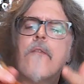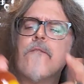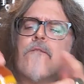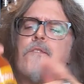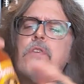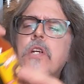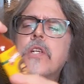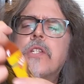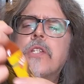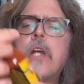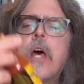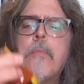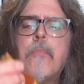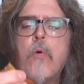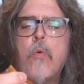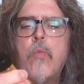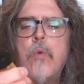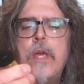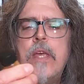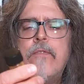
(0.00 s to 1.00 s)
First
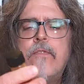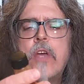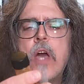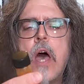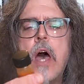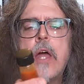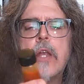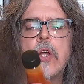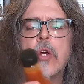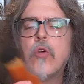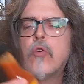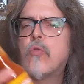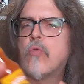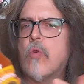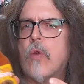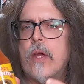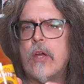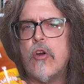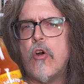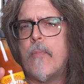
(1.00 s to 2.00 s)
up, we've got
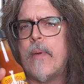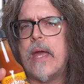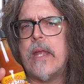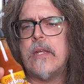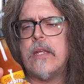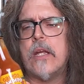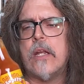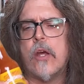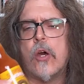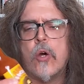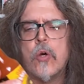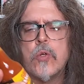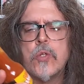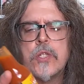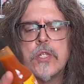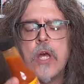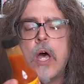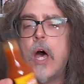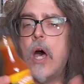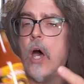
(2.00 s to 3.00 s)
Gringo
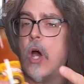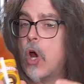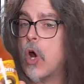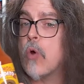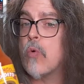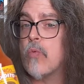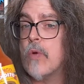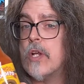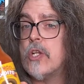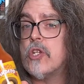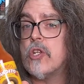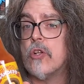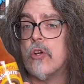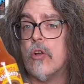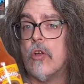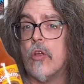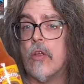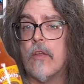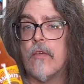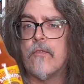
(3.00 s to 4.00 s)
Bandito's
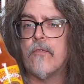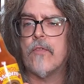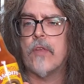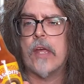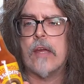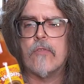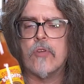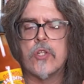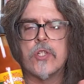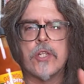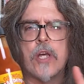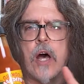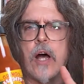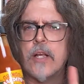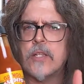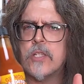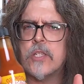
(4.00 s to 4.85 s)
original flavor sauce.